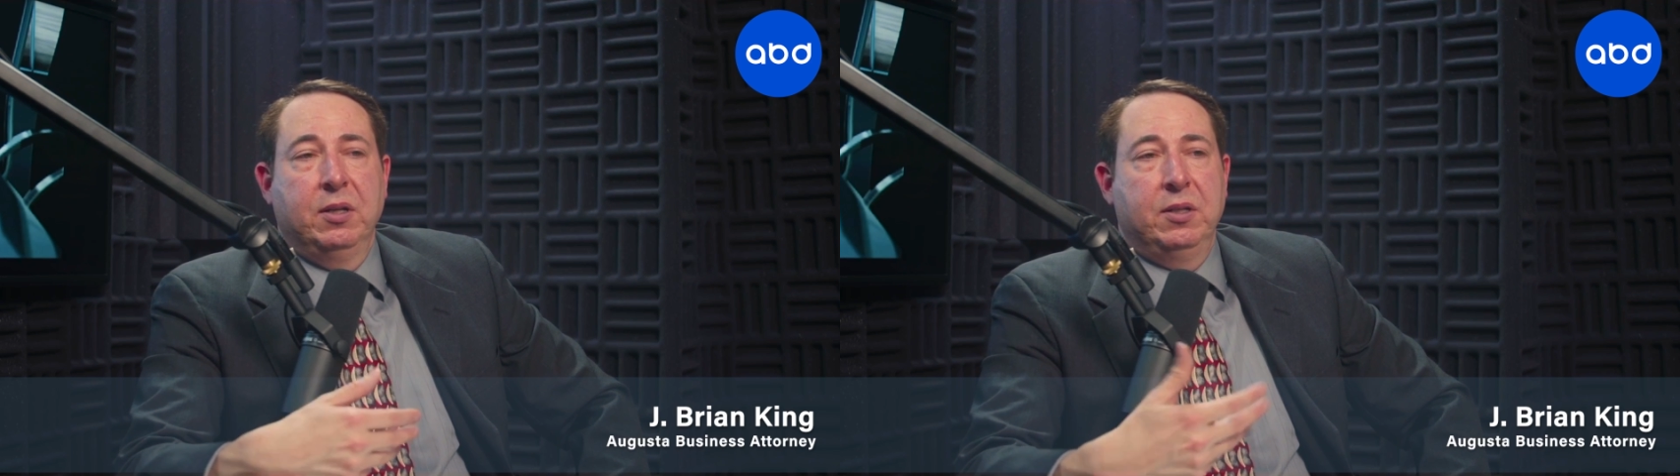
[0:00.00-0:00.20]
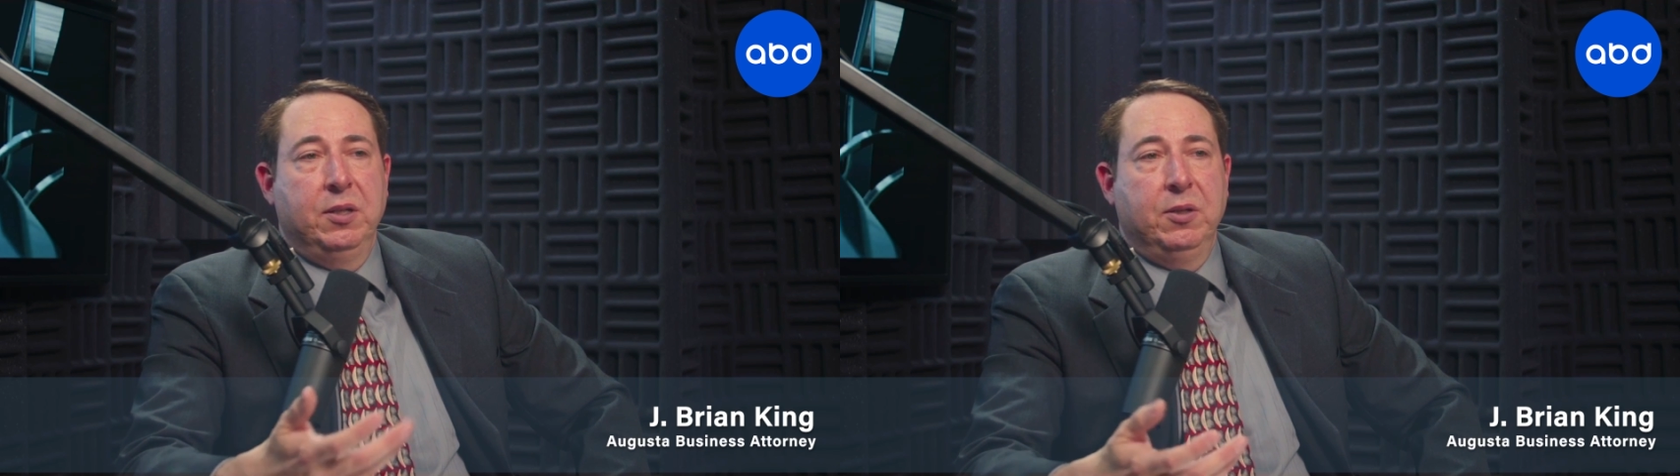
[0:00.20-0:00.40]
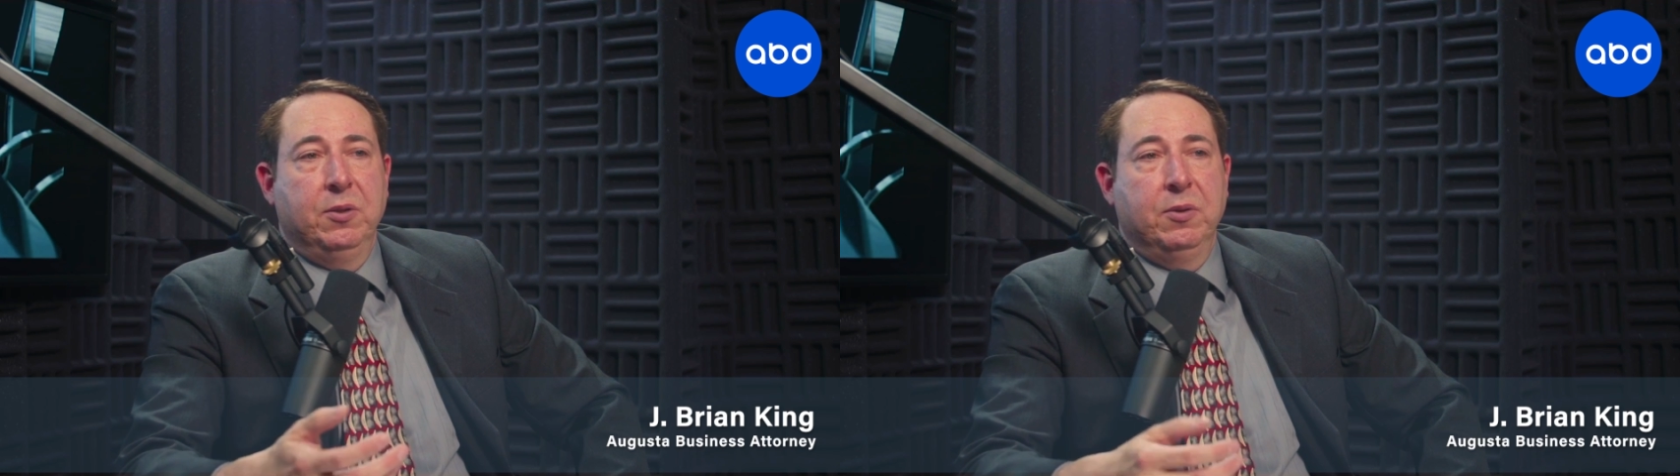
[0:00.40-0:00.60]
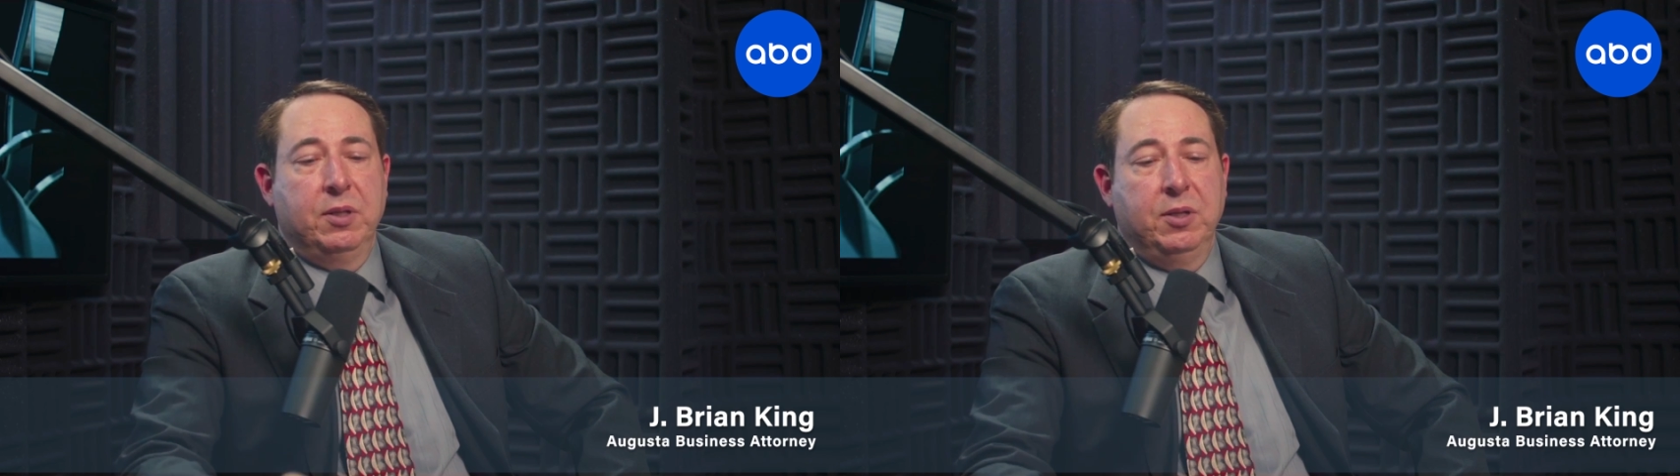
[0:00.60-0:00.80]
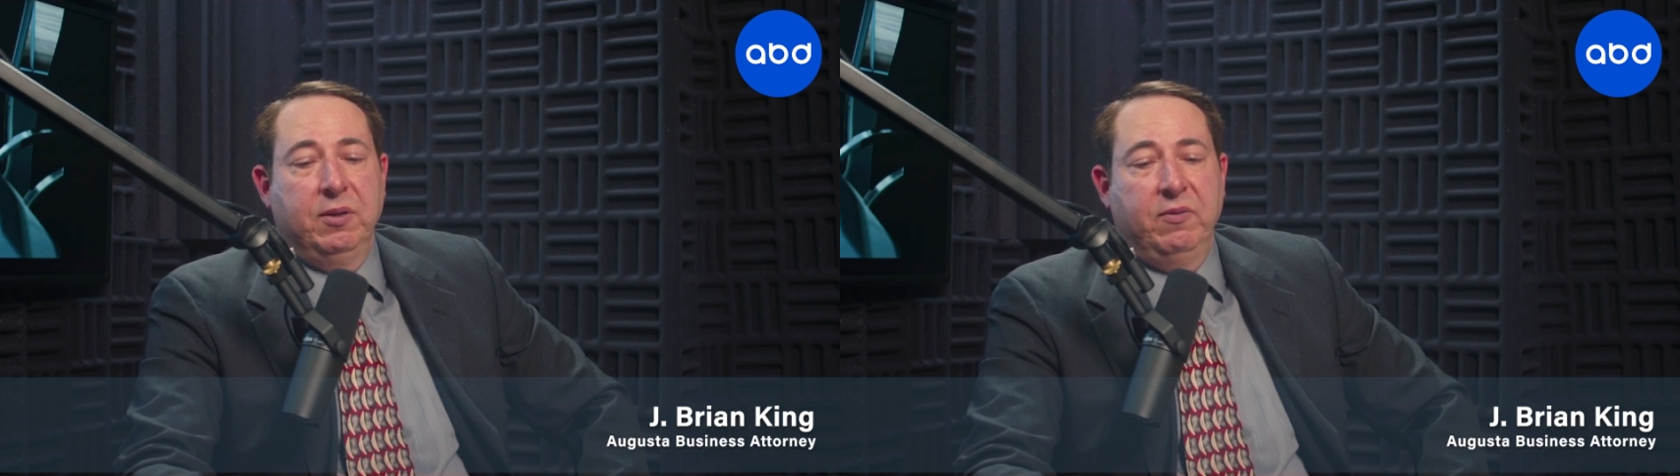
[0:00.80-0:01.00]
to
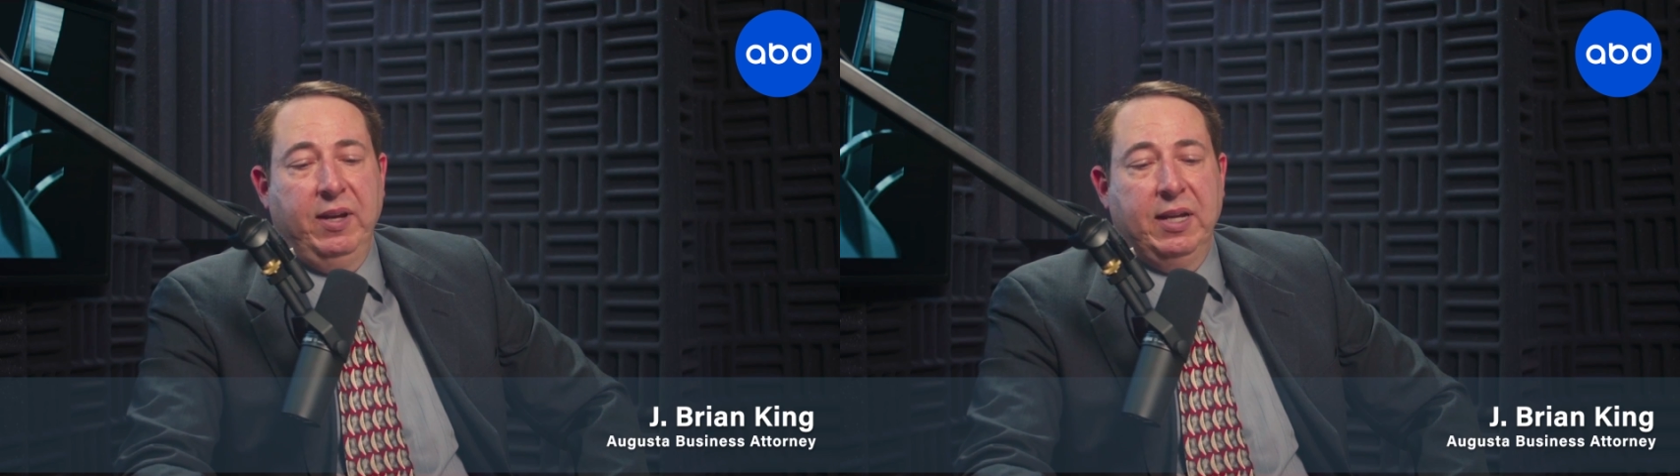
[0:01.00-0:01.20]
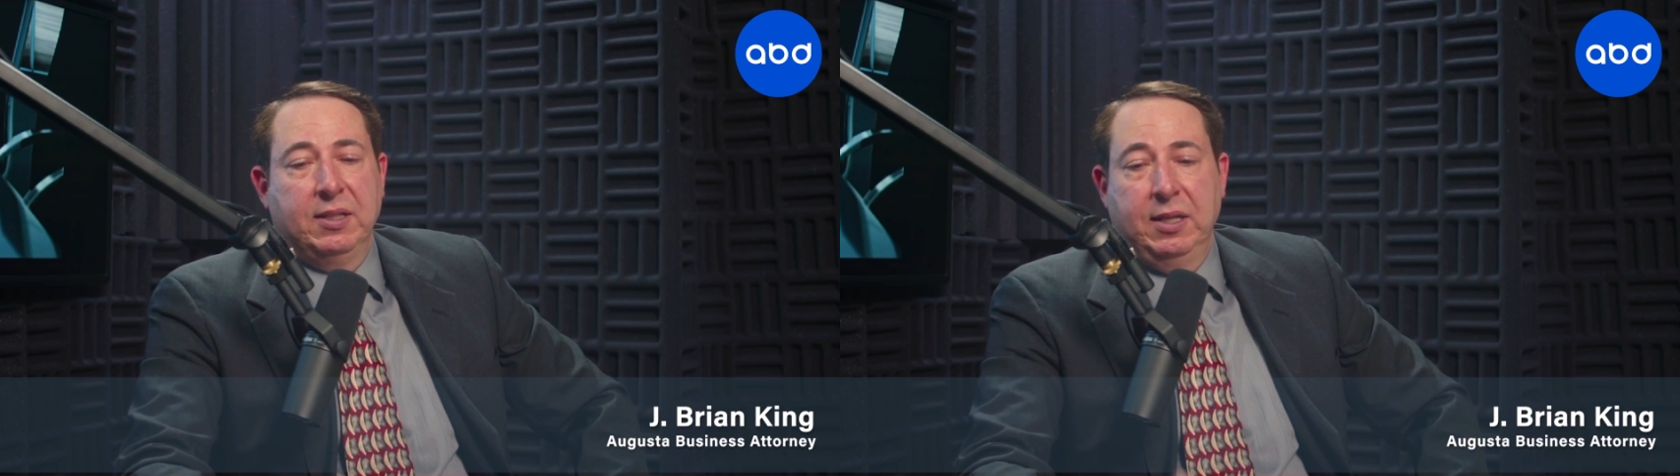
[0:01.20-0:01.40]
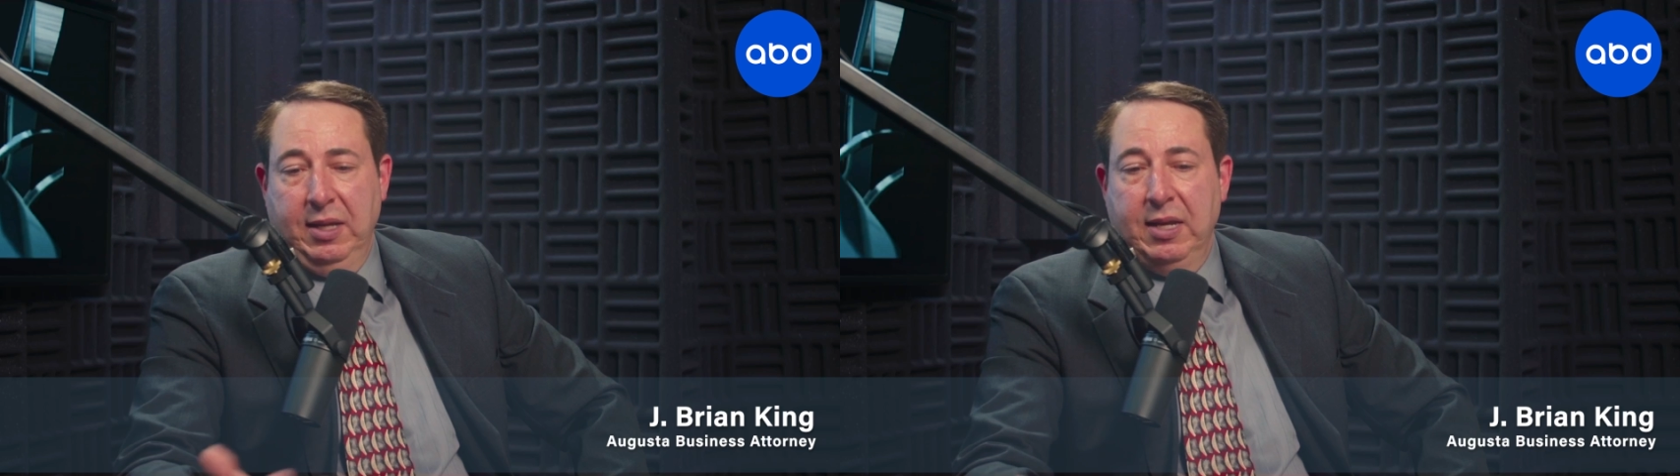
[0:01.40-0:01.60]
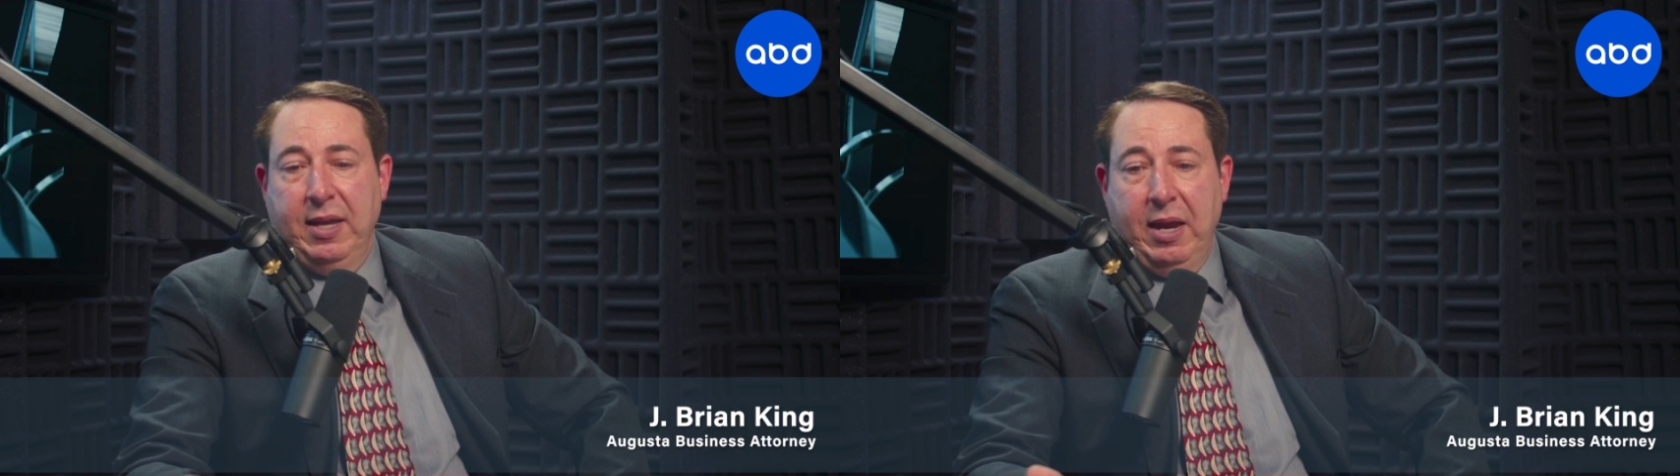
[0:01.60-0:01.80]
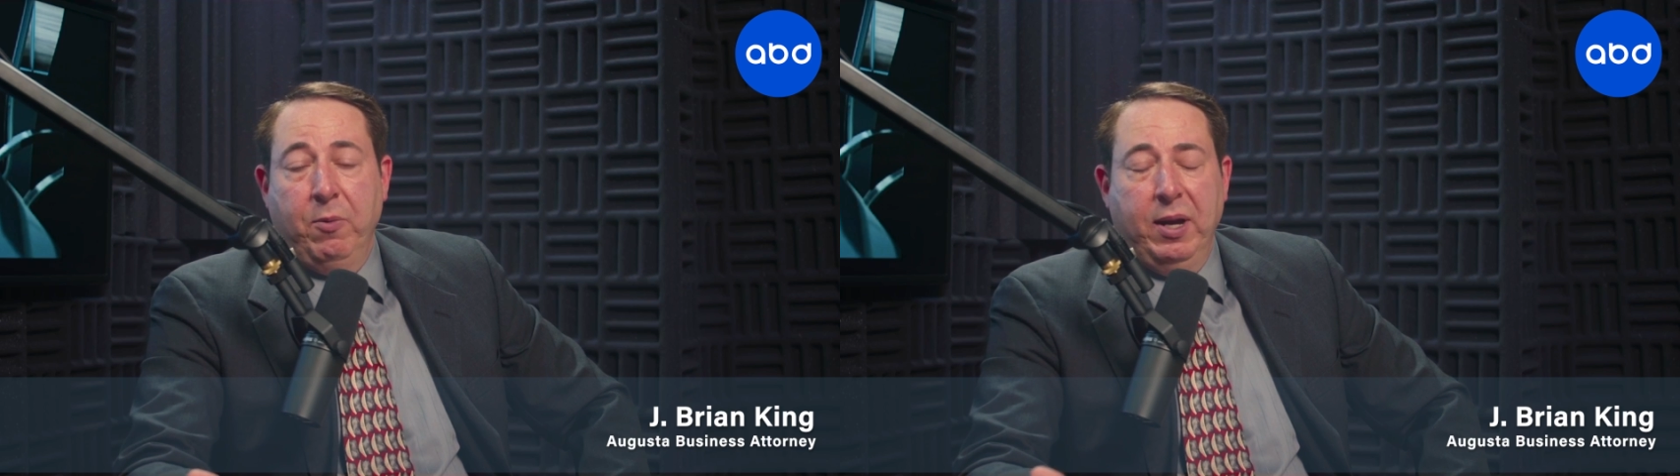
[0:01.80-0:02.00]
invest in
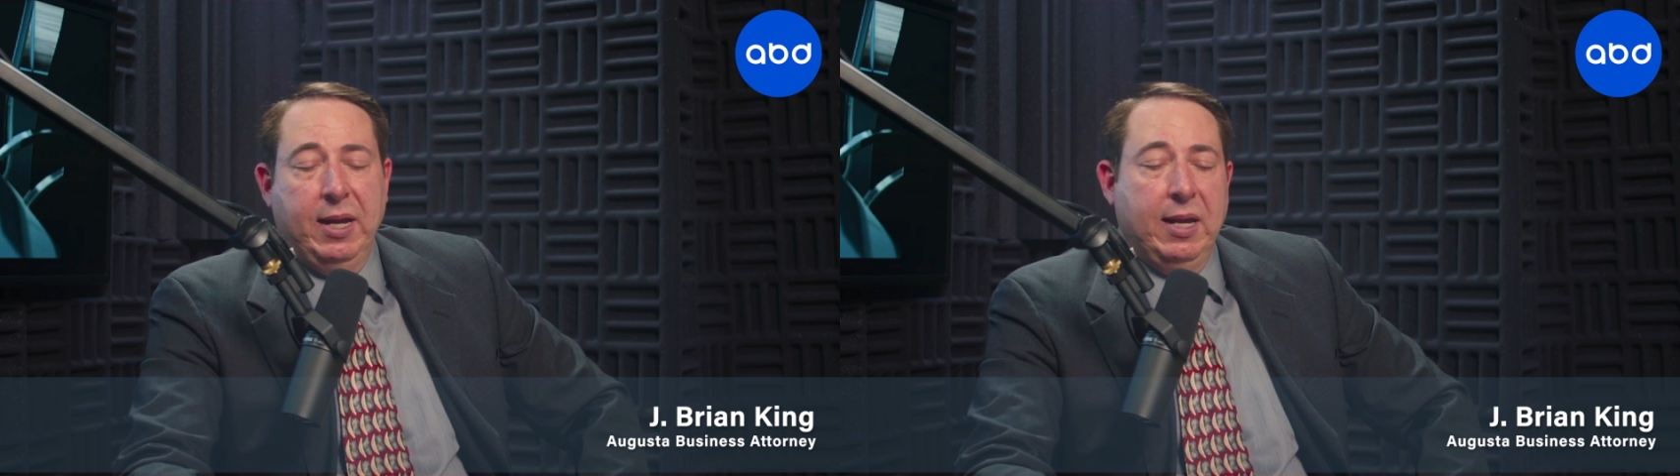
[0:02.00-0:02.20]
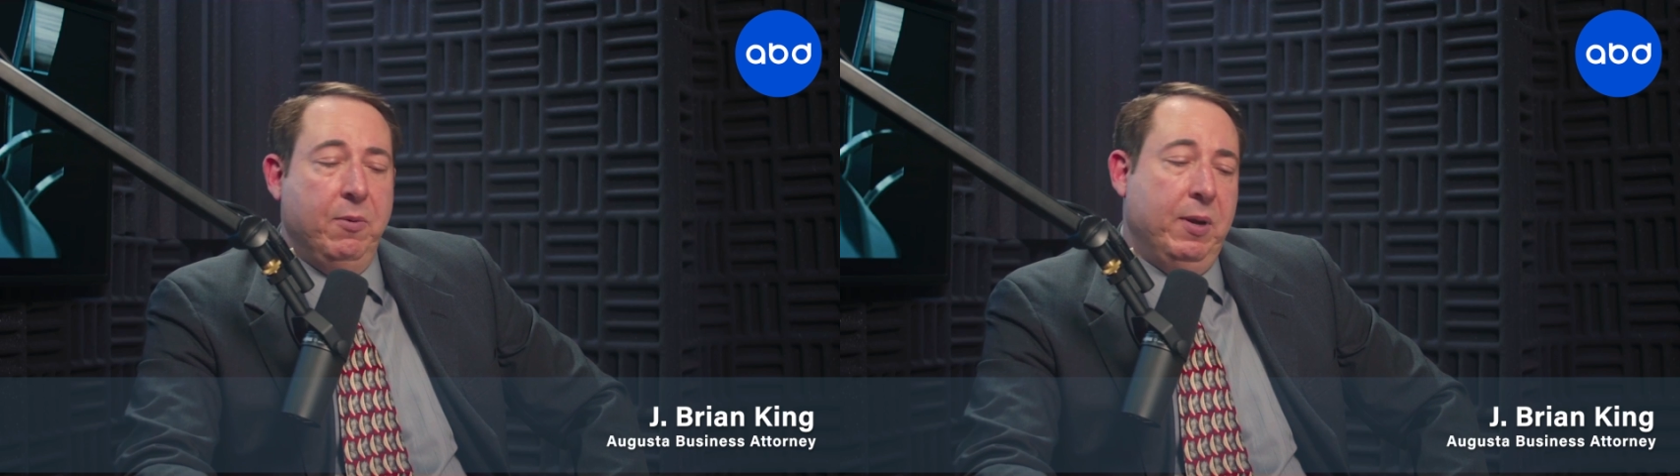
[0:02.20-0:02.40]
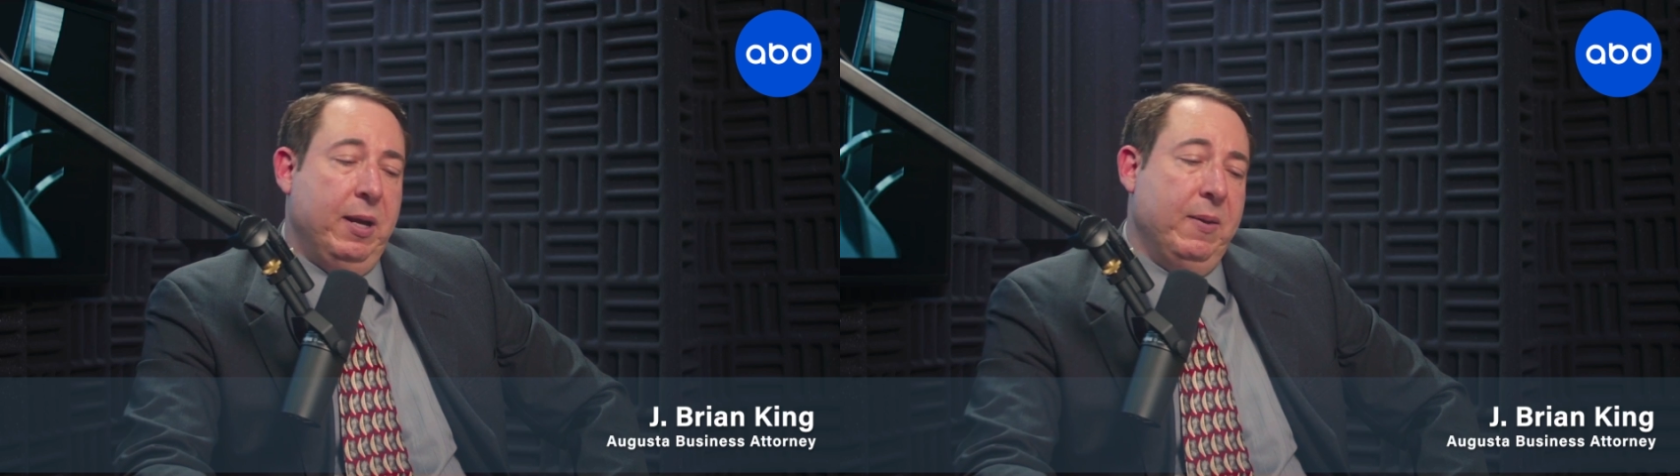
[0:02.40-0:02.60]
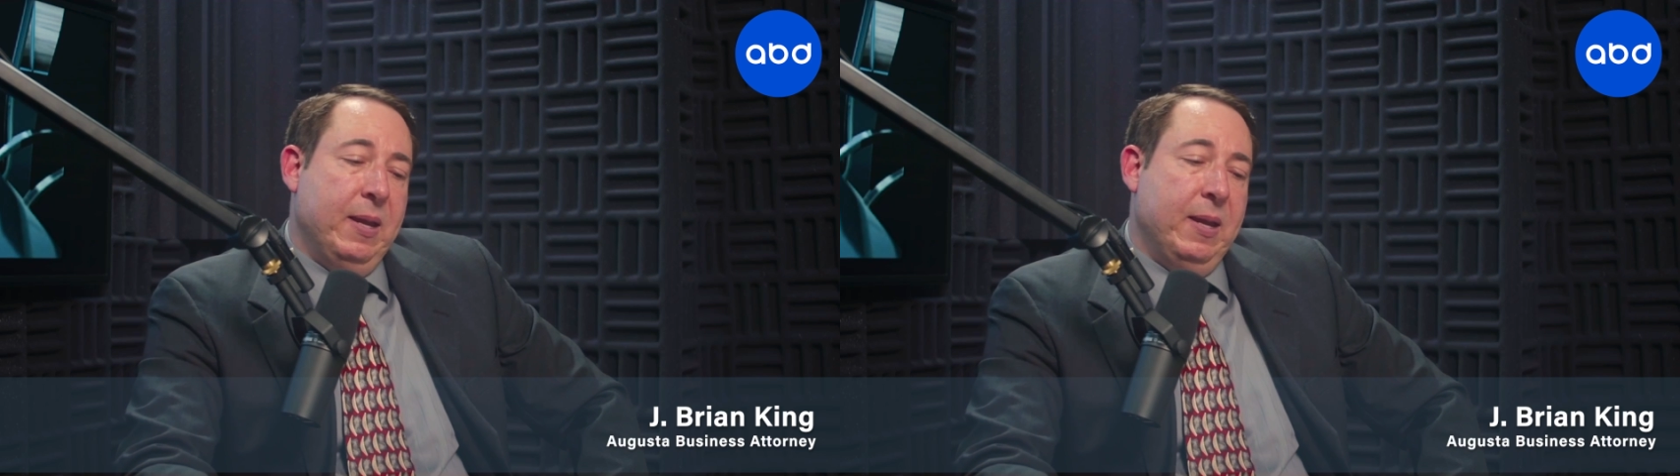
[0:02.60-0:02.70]
that way anyway.